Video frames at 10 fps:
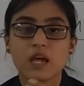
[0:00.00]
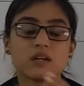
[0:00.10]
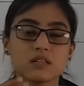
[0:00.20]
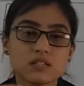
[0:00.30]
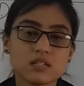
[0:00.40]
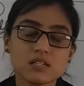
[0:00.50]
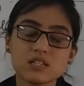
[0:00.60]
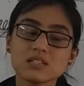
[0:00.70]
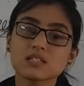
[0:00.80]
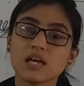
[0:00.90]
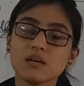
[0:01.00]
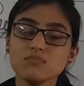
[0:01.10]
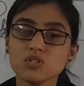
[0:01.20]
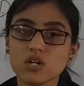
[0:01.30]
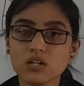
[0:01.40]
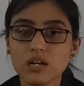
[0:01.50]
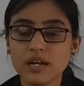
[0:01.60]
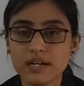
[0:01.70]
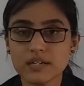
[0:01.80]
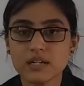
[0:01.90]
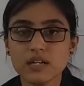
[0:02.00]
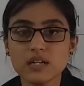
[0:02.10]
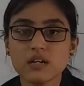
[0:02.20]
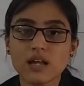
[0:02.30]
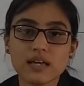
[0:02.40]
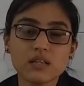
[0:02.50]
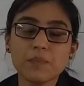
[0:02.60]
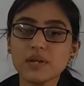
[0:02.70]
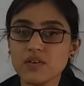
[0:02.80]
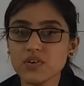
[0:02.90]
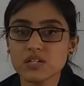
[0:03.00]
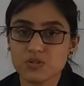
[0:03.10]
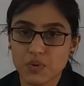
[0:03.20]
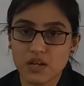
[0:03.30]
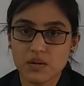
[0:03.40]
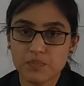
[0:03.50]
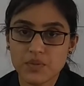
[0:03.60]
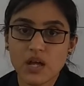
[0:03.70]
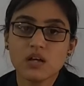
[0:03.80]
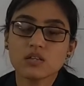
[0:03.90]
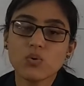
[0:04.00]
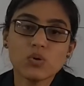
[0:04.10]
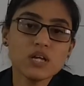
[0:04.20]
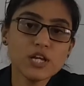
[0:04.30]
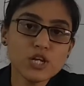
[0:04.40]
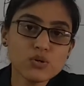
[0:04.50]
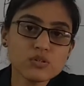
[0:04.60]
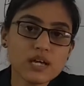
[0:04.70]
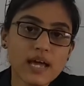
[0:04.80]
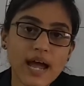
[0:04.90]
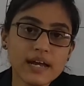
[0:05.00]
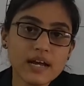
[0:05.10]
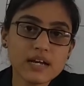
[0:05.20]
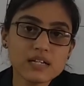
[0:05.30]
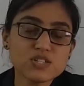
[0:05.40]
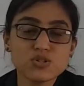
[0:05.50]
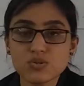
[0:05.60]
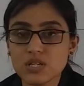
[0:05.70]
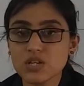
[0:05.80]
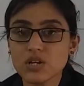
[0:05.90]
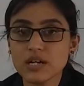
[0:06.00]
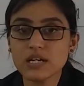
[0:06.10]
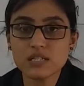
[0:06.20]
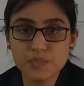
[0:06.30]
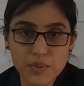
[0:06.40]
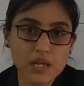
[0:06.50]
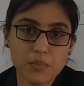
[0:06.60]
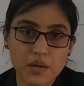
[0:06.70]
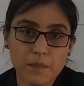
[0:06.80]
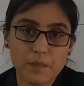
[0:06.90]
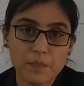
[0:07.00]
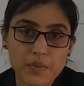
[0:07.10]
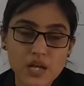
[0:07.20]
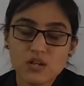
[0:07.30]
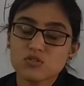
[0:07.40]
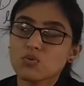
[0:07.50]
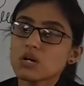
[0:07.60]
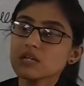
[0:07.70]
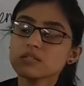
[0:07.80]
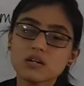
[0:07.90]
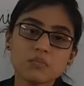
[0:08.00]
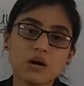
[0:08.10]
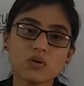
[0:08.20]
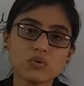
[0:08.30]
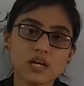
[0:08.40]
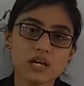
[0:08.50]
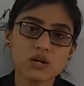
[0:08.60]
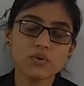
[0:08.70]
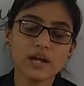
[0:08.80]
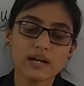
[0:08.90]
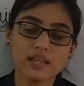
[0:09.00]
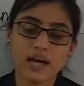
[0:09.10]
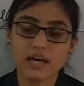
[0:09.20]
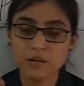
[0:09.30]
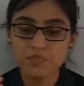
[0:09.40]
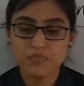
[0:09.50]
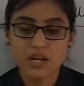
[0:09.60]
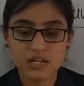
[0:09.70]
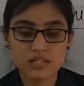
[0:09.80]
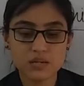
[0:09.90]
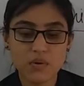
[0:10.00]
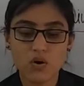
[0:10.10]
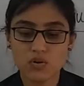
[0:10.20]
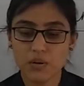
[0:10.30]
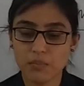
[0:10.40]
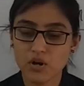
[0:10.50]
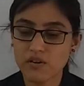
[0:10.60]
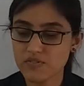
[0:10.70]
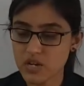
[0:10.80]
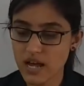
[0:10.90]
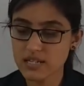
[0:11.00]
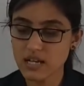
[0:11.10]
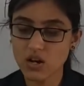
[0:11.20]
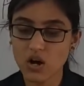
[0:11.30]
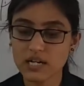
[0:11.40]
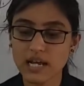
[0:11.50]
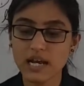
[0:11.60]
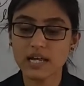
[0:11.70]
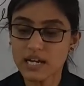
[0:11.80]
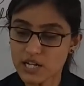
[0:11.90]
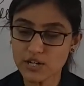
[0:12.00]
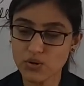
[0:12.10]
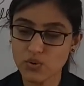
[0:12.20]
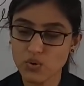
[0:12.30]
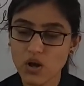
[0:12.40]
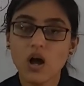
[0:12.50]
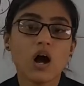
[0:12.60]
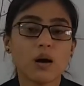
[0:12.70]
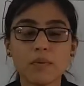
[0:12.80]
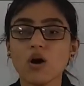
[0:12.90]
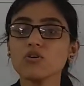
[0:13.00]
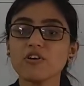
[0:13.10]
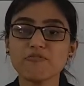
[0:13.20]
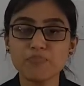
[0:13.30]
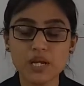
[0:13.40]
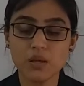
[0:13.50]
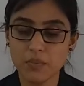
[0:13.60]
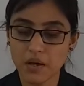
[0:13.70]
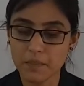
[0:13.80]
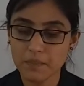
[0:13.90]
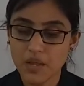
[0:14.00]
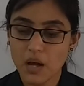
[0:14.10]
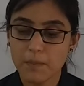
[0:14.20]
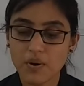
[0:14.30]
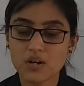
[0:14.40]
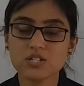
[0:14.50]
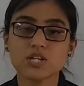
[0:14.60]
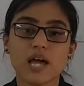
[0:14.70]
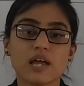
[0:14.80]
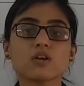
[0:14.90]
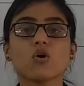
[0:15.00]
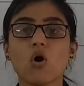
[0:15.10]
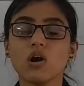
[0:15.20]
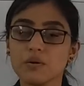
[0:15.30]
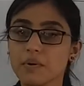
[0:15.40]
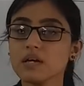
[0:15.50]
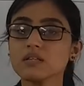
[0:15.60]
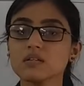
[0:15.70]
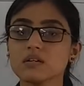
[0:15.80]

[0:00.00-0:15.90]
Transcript: This is the same journal entry like the previous one. The only new thing added is to securities premium. So what is the amount included there? It is about number of shares allotted into amount of premium per share called with